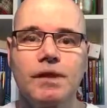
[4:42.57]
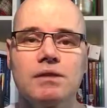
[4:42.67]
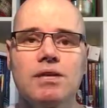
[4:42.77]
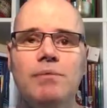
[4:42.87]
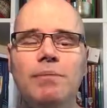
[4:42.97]

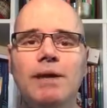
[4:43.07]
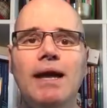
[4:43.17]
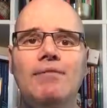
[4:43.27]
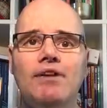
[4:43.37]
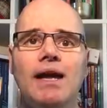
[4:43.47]
So I'm a big
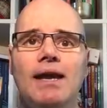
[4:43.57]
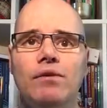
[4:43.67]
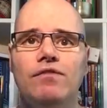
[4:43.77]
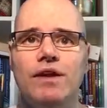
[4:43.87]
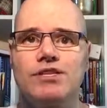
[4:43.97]
advocate
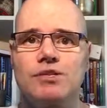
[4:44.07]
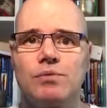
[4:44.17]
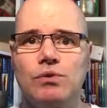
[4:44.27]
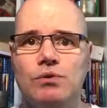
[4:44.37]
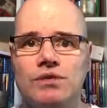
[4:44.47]
of
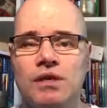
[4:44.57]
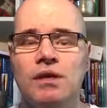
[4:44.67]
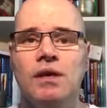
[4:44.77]
vegetables